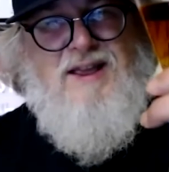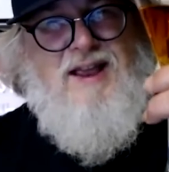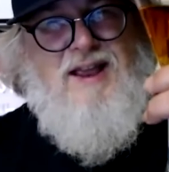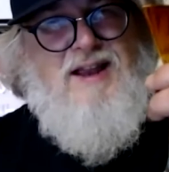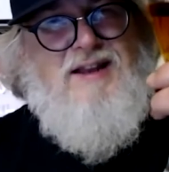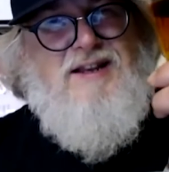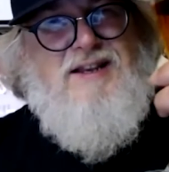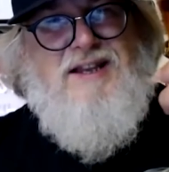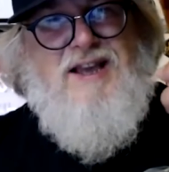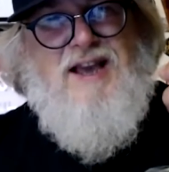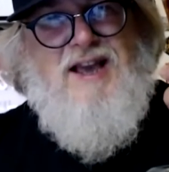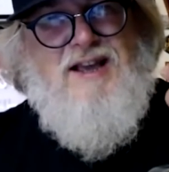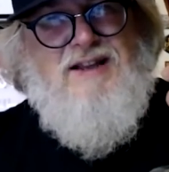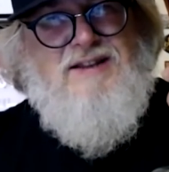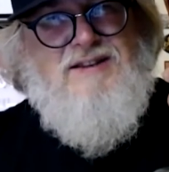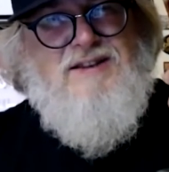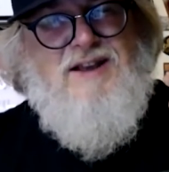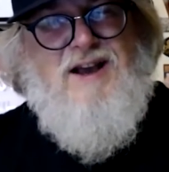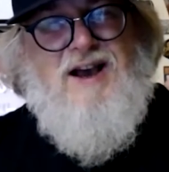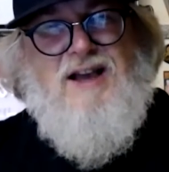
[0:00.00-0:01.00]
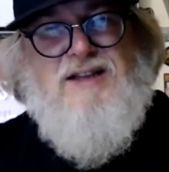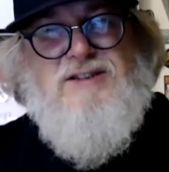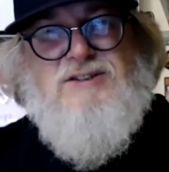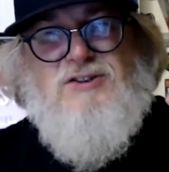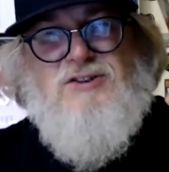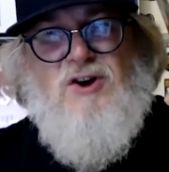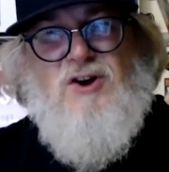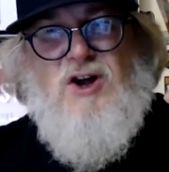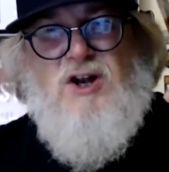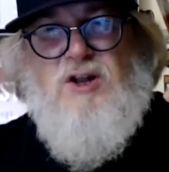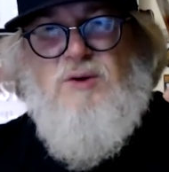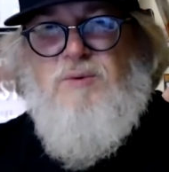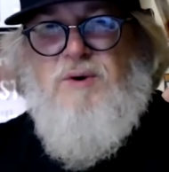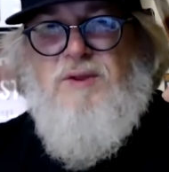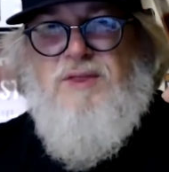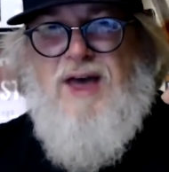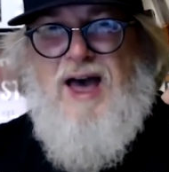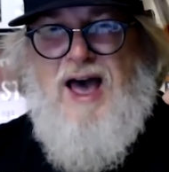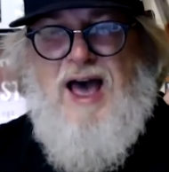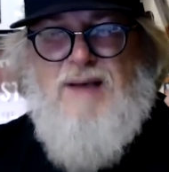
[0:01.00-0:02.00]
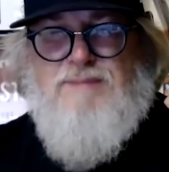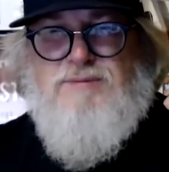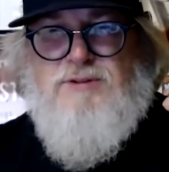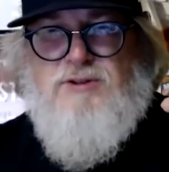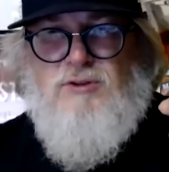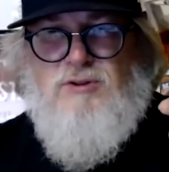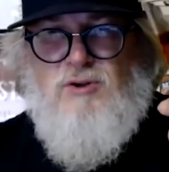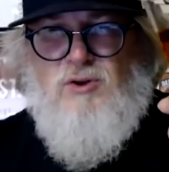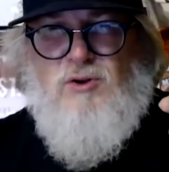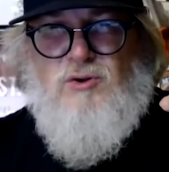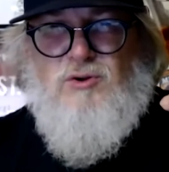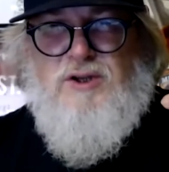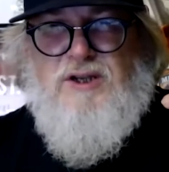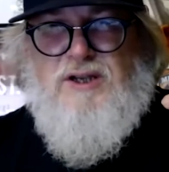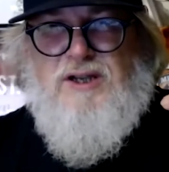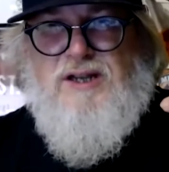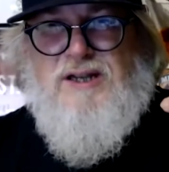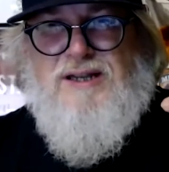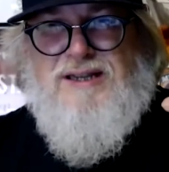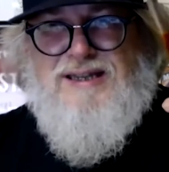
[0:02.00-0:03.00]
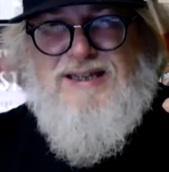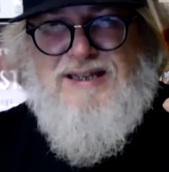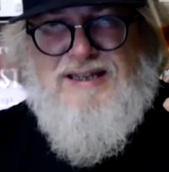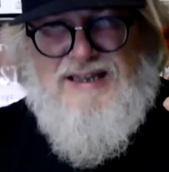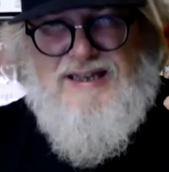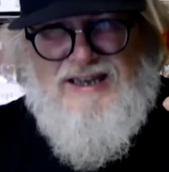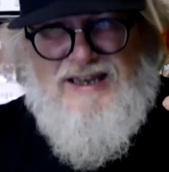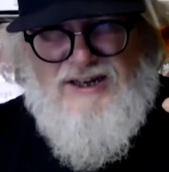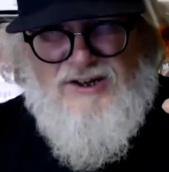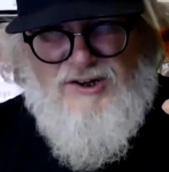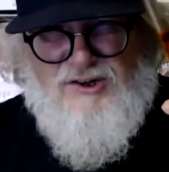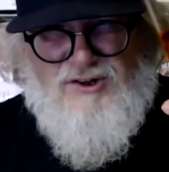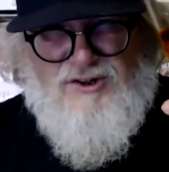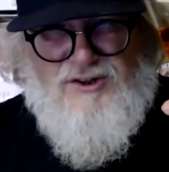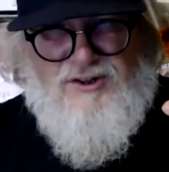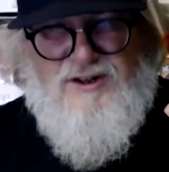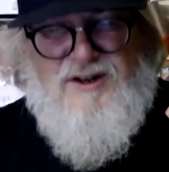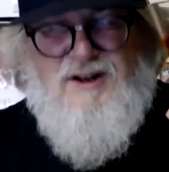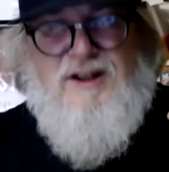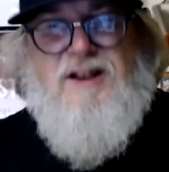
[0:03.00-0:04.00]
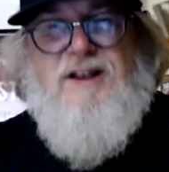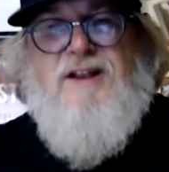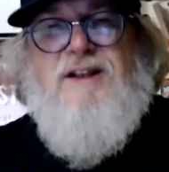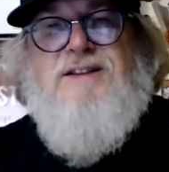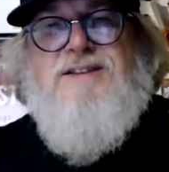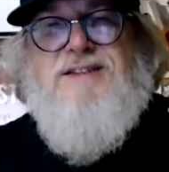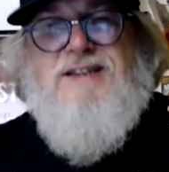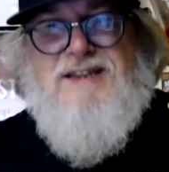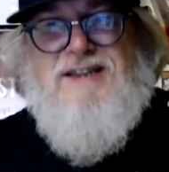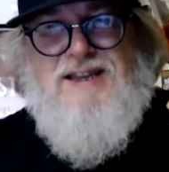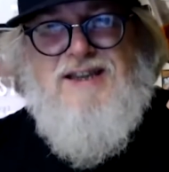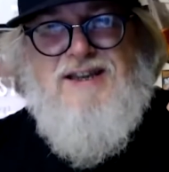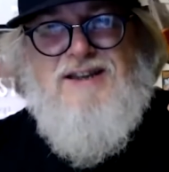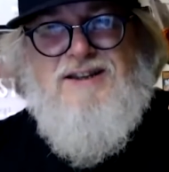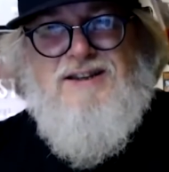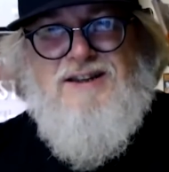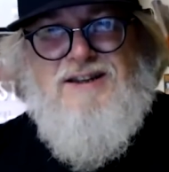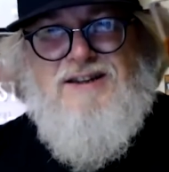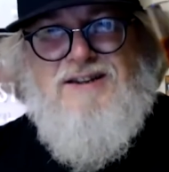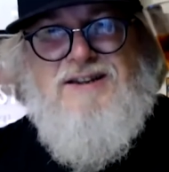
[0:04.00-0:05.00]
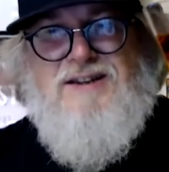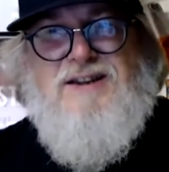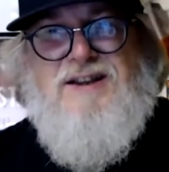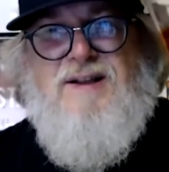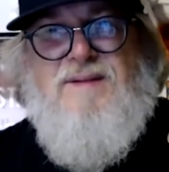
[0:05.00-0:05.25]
In the end, I started with absolutely clear tequila.